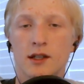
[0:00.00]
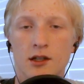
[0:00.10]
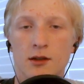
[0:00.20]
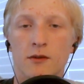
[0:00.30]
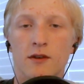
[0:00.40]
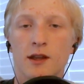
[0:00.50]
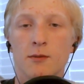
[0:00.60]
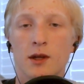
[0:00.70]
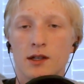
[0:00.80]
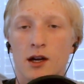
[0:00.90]
to provide the
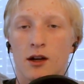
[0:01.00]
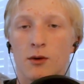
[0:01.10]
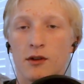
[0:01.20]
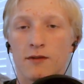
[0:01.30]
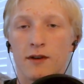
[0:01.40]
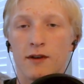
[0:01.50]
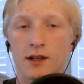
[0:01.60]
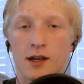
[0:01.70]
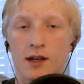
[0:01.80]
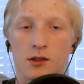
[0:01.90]
military with firing
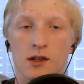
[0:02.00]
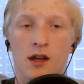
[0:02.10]
tables,